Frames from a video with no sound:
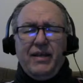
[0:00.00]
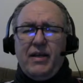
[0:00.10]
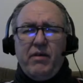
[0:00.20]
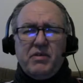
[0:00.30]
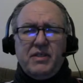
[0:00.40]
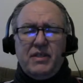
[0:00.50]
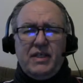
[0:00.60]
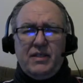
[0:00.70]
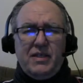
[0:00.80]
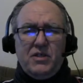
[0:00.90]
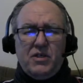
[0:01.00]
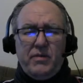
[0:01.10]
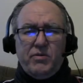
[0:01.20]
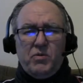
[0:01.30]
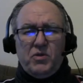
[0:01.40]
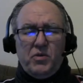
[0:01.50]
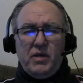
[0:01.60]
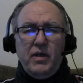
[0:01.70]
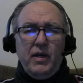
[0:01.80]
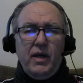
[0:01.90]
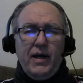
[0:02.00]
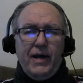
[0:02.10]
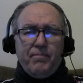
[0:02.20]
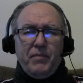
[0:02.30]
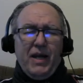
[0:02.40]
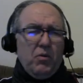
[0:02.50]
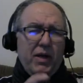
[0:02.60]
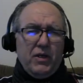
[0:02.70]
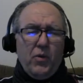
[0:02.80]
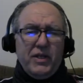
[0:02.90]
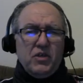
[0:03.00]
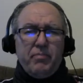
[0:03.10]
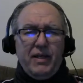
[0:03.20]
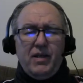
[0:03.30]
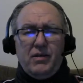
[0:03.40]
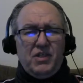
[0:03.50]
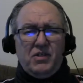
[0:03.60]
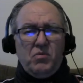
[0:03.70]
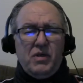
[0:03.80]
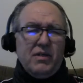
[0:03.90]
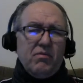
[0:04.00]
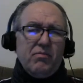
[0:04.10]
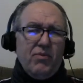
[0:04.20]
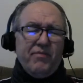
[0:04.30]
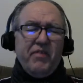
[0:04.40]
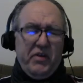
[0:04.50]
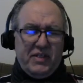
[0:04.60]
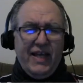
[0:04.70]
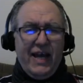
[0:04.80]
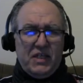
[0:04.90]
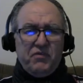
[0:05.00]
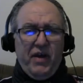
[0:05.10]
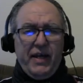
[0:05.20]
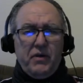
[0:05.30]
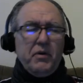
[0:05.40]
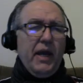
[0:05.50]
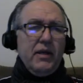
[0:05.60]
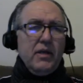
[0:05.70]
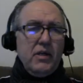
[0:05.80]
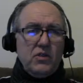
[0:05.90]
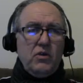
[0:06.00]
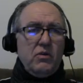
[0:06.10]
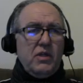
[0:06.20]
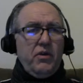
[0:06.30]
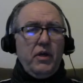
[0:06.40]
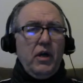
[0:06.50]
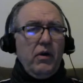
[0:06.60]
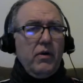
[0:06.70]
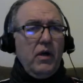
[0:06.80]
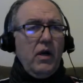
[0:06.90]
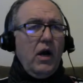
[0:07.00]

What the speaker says: explained in Aristotelian terms, which were, I don't want to go into it, but just weren't very satisfying. Okay, so there you go.